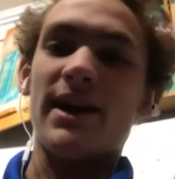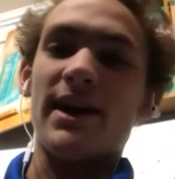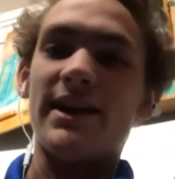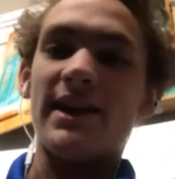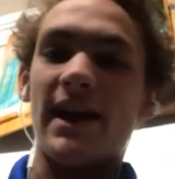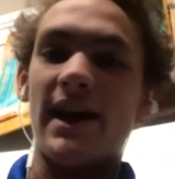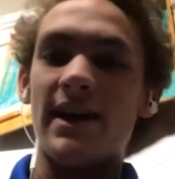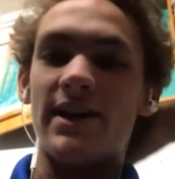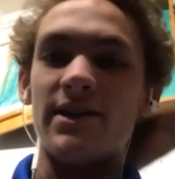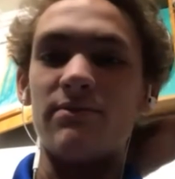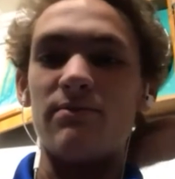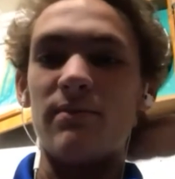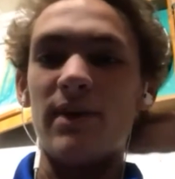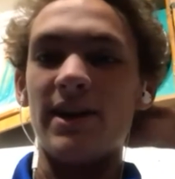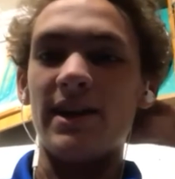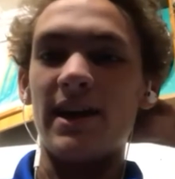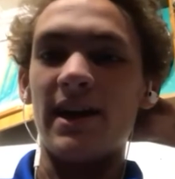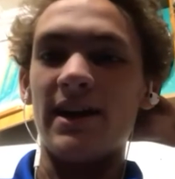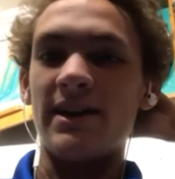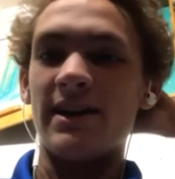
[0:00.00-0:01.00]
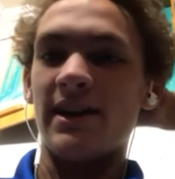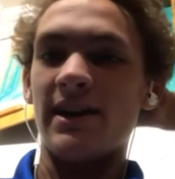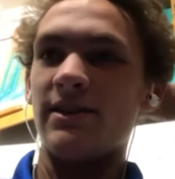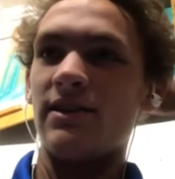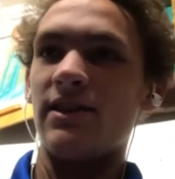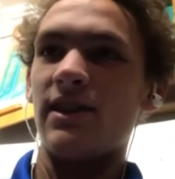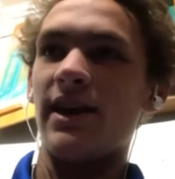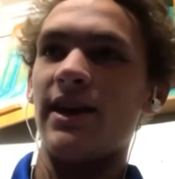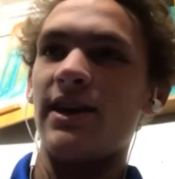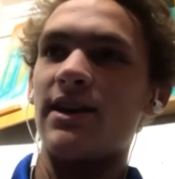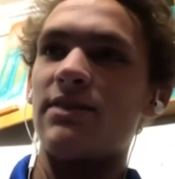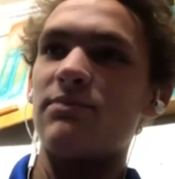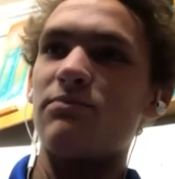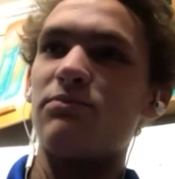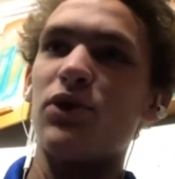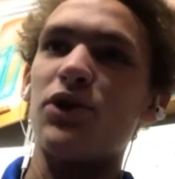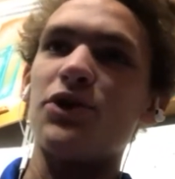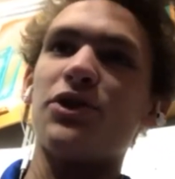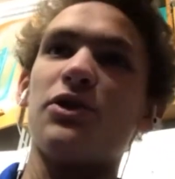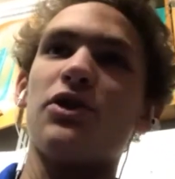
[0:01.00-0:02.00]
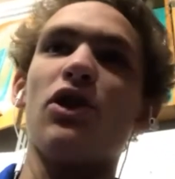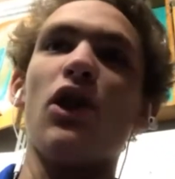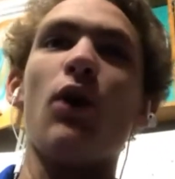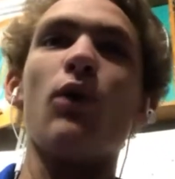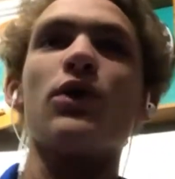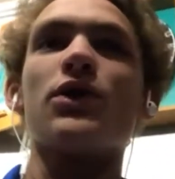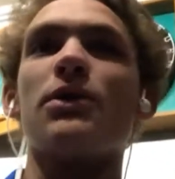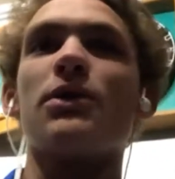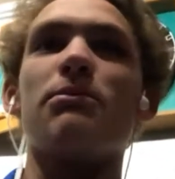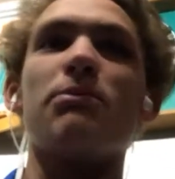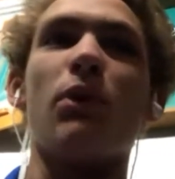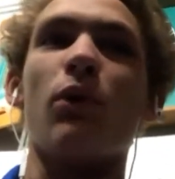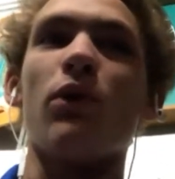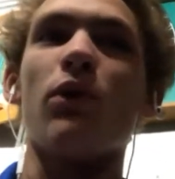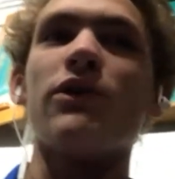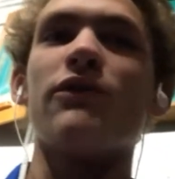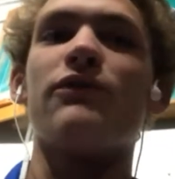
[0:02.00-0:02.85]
dad. My dad like lowered the board